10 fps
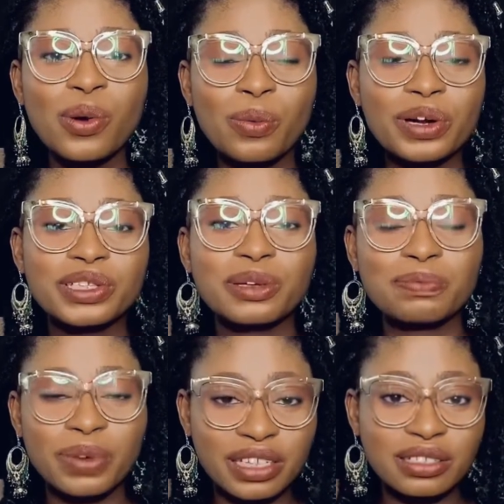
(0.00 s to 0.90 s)
What is your
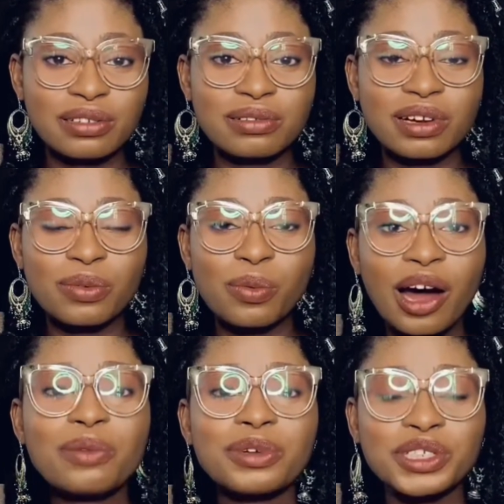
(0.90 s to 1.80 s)
best look?
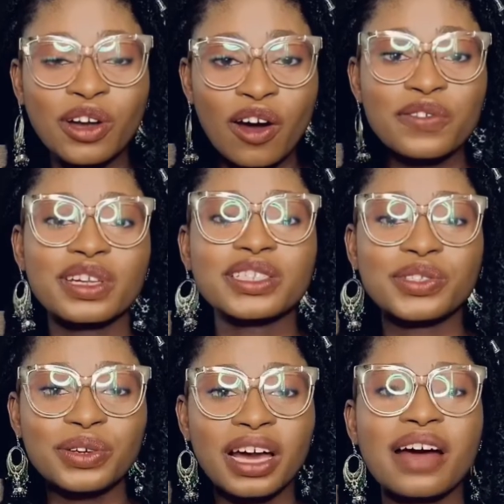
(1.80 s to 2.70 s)
How much confidence do
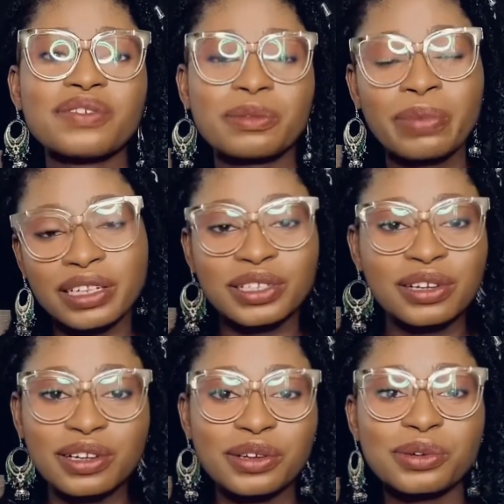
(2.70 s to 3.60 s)
you have in a
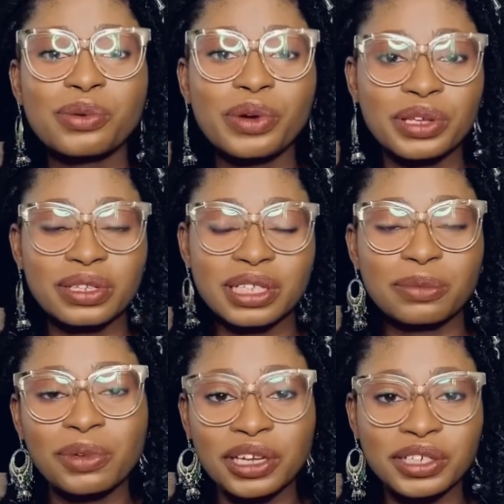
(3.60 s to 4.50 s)
particular look when you
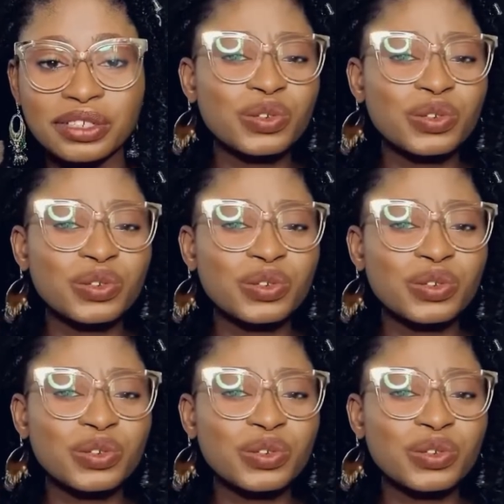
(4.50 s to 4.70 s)
take pictures?